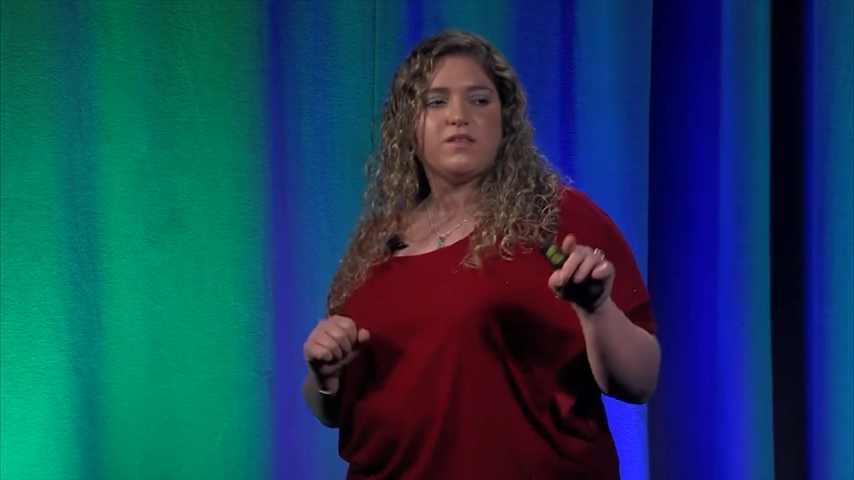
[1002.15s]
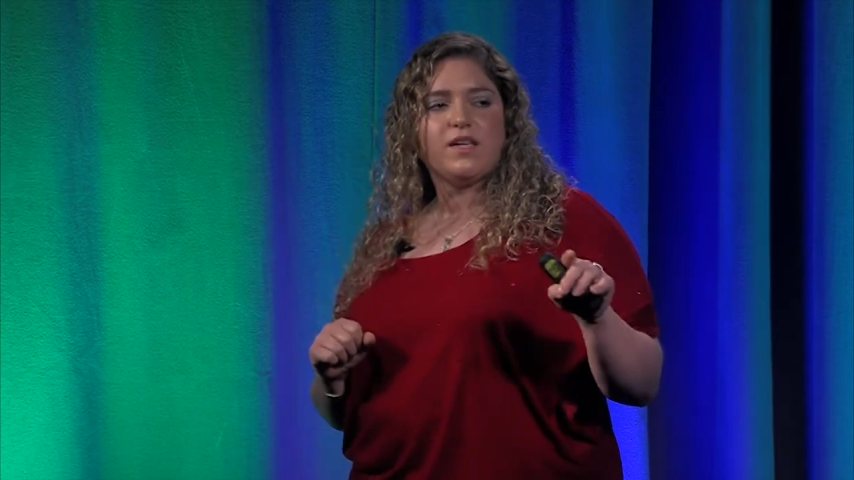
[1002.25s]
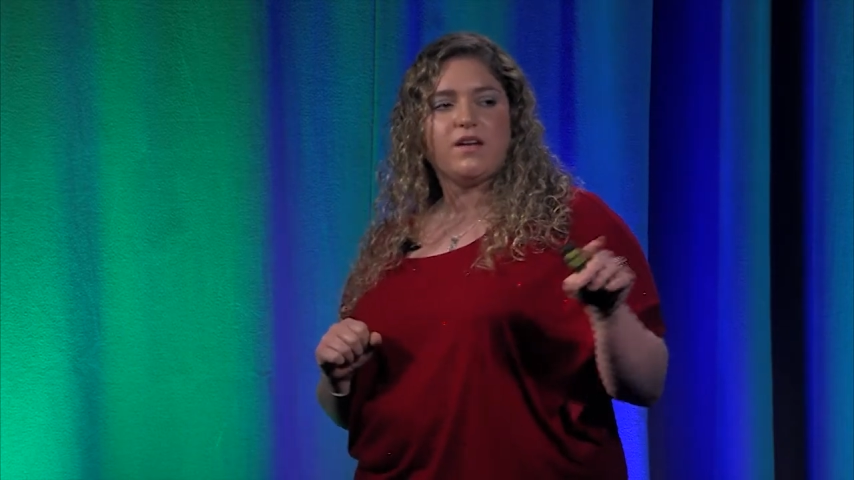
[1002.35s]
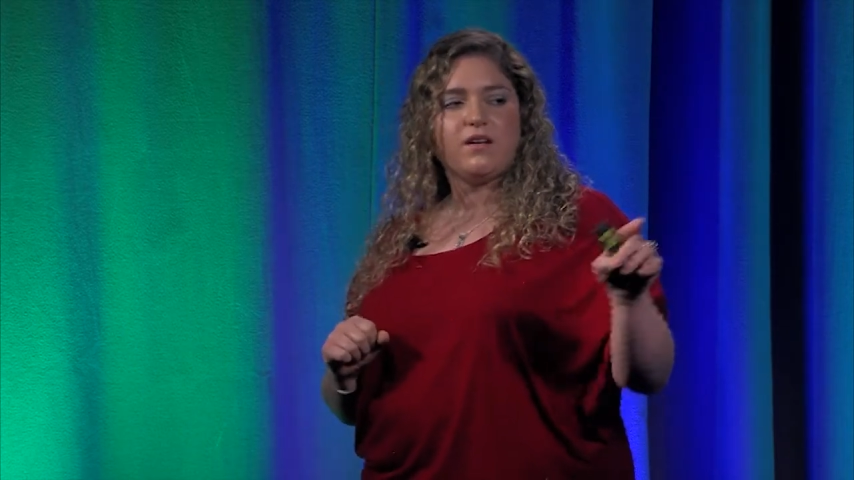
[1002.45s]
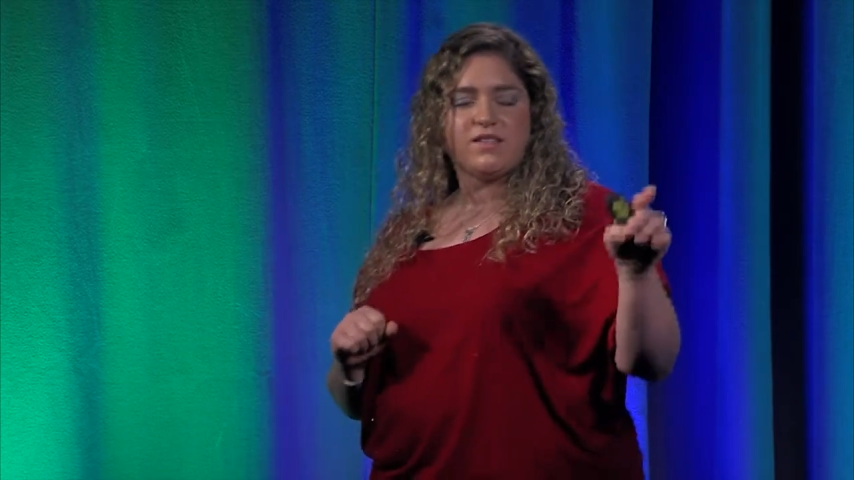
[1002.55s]

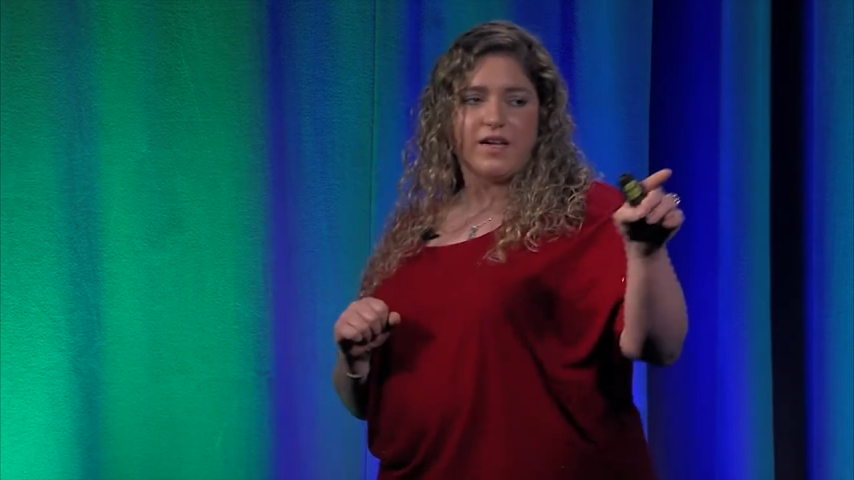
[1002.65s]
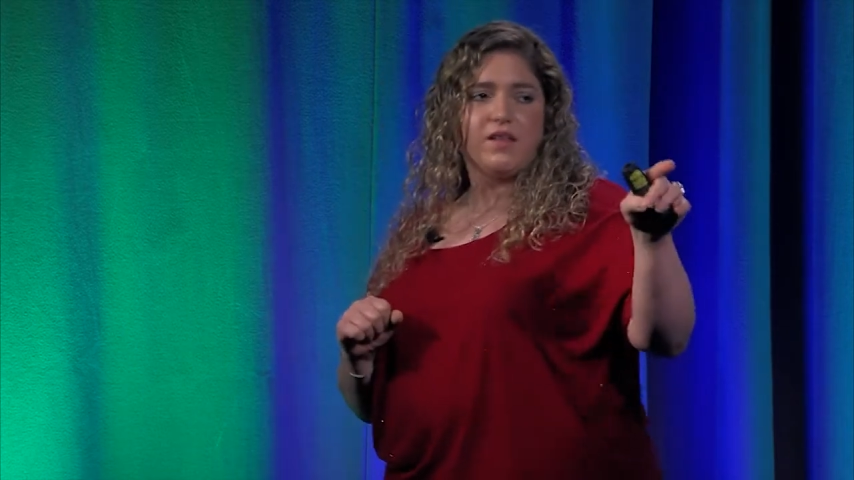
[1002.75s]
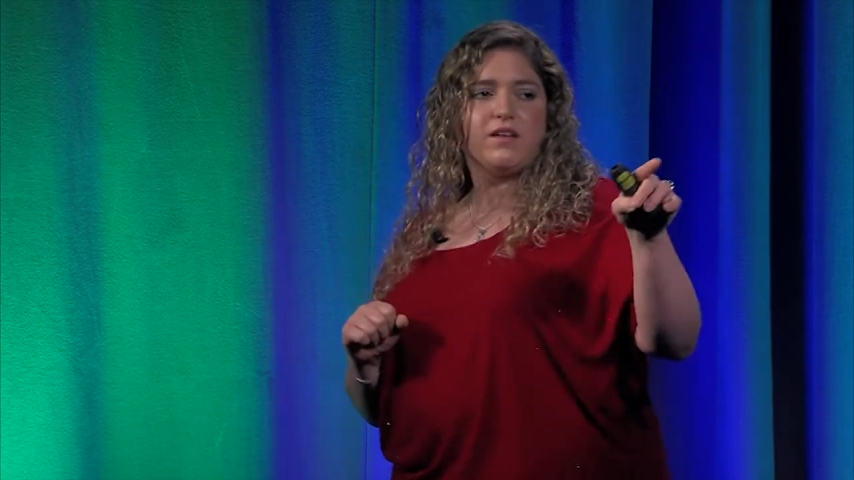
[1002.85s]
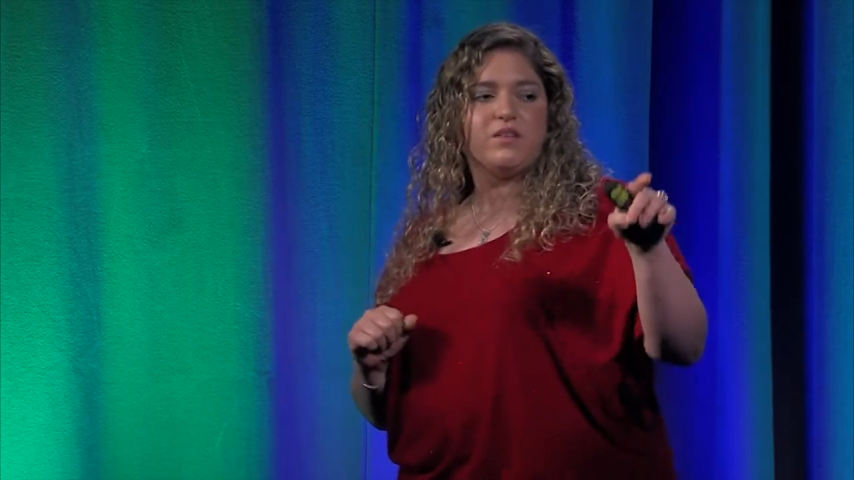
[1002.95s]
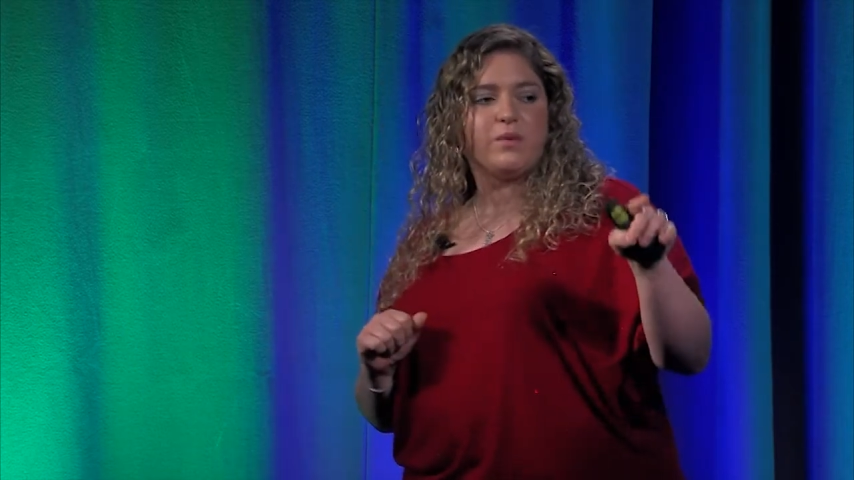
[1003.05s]

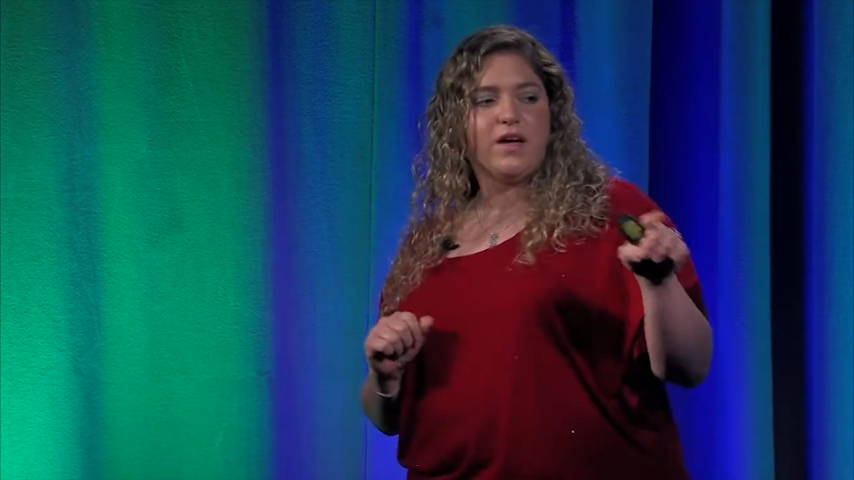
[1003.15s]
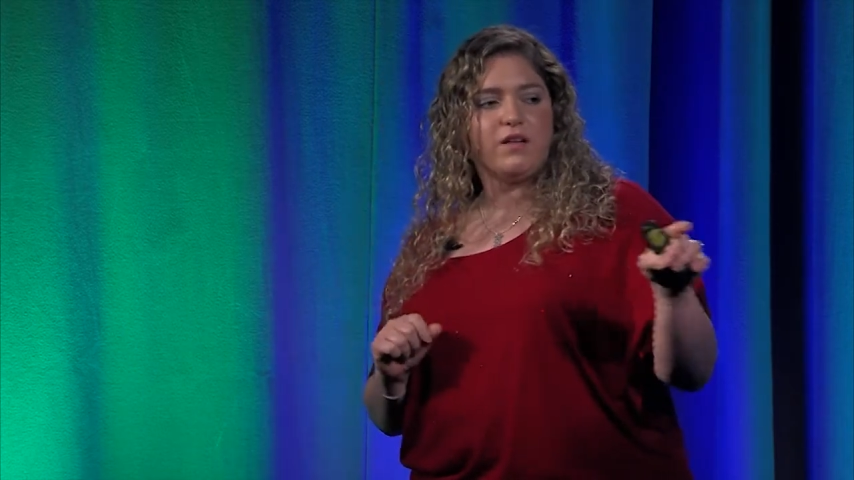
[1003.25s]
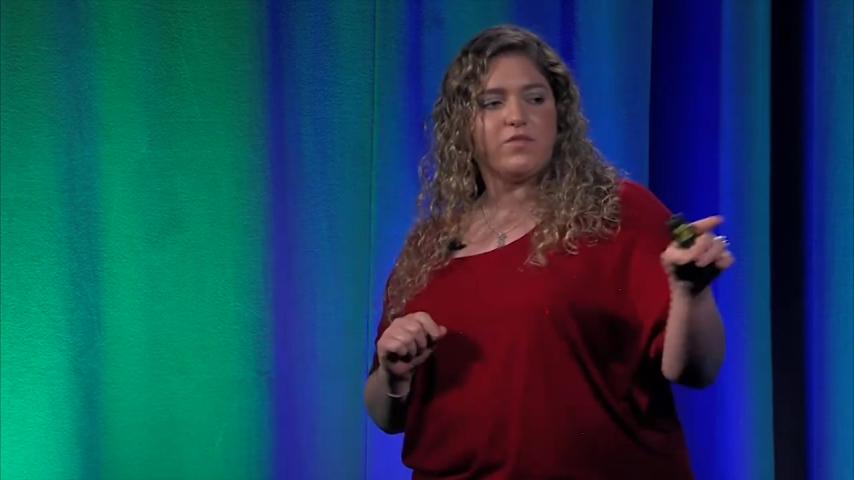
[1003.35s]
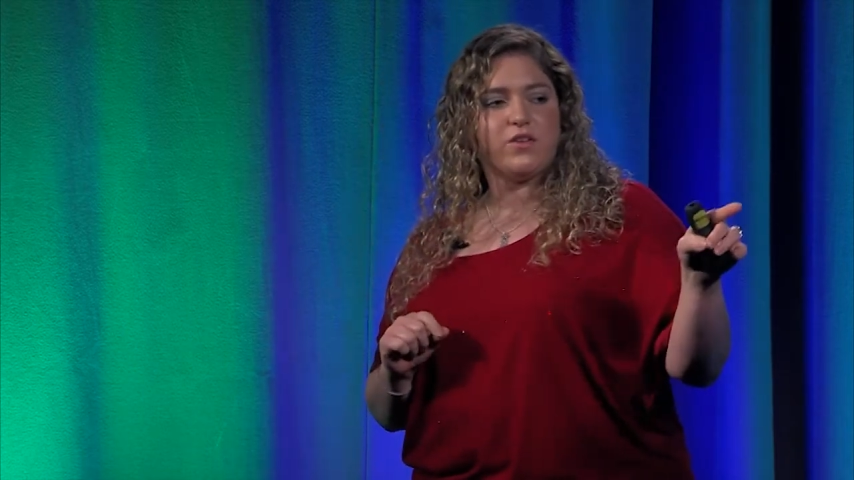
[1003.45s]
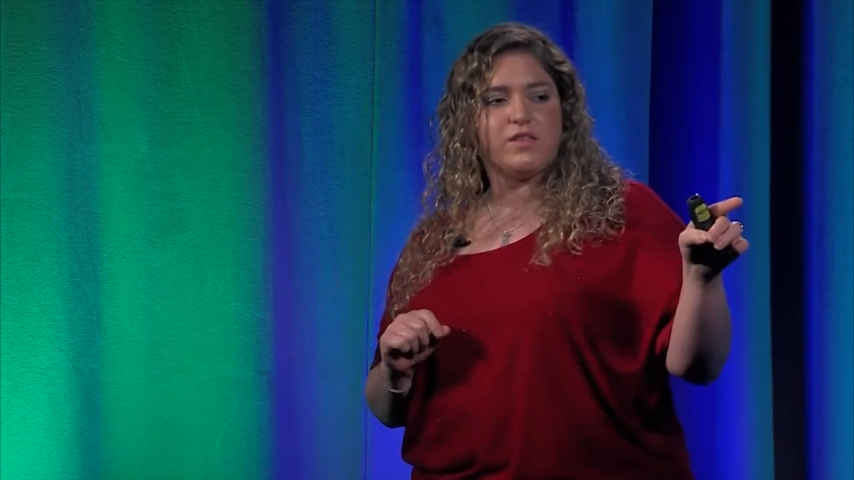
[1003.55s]
tail on the
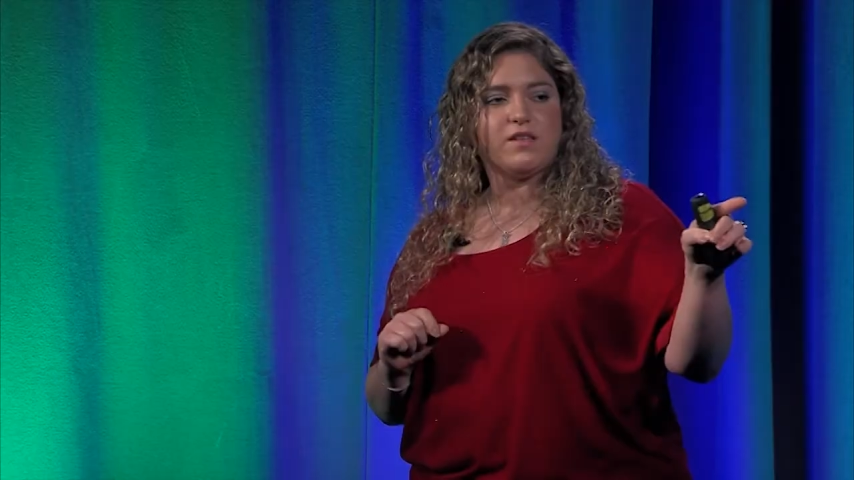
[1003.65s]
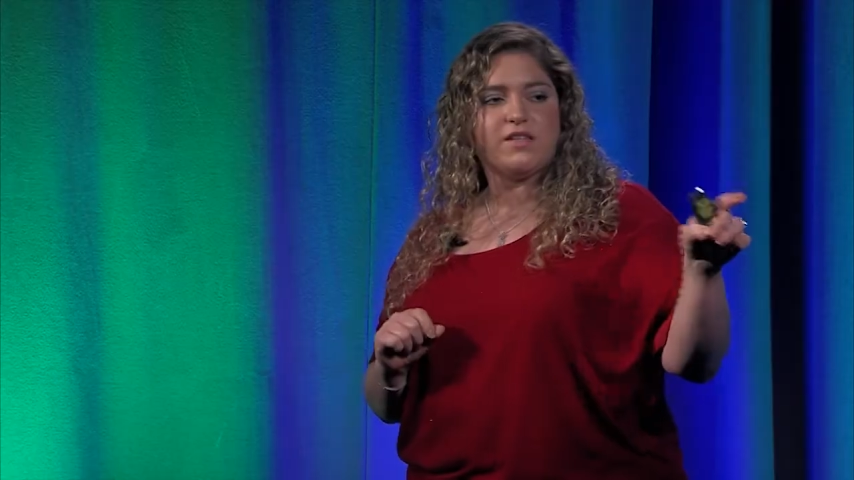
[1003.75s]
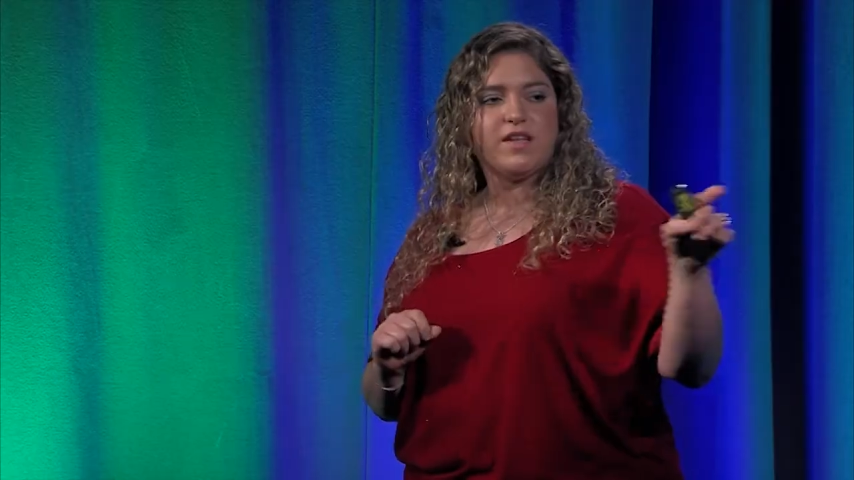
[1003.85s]
right versus the